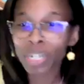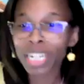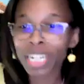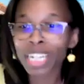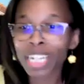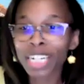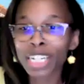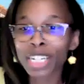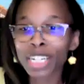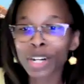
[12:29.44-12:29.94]

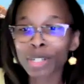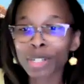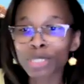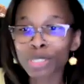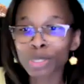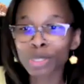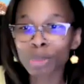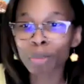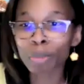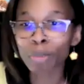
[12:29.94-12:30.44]
going to go
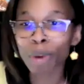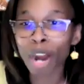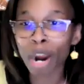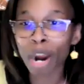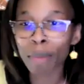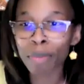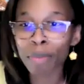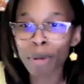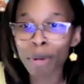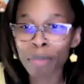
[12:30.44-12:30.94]
to
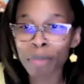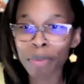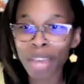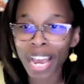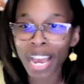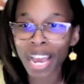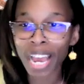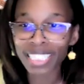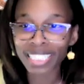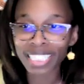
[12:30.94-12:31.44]
Barbara
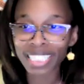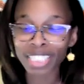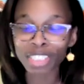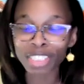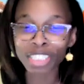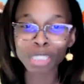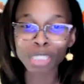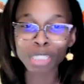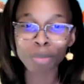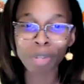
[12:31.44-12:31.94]
Best, and
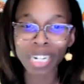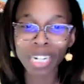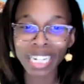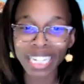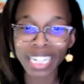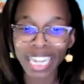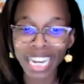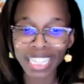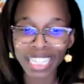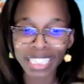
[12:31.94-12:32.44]
she's been
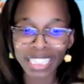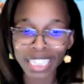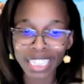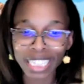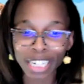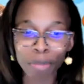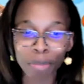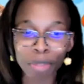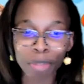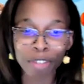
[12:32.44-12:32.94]
a guest
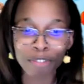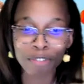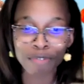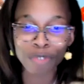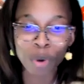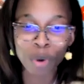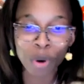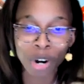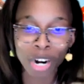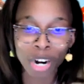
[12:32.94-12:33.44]
here
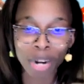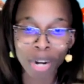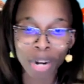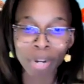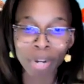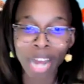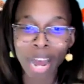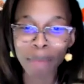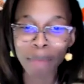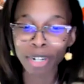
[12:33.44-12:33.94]
before,
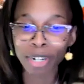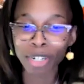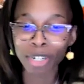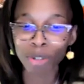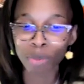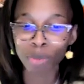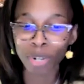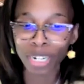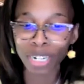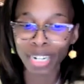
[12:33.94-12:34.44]
but I'm going
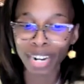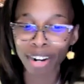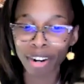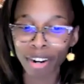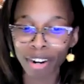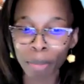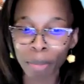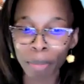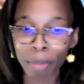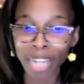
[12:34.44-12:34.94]
to run down
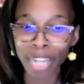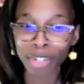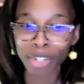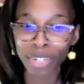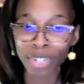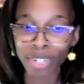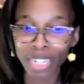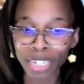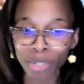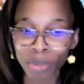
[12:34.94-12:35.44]
her
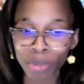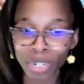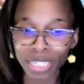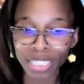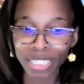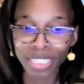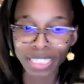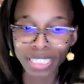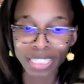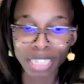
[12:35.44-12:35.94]
bio anyway.
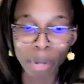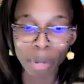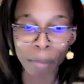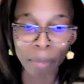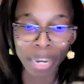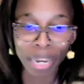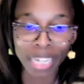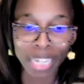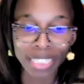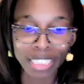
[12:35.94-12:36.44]
This is an
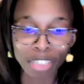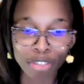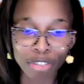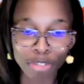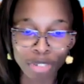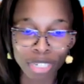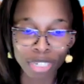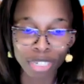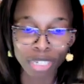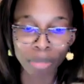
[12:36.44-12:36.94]
amazing
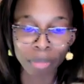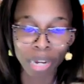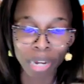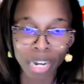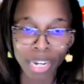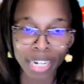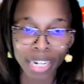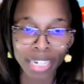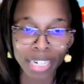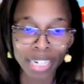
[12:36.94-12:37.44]
friend of
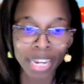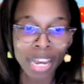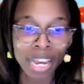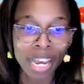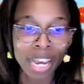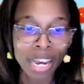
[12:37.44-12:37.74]
mine.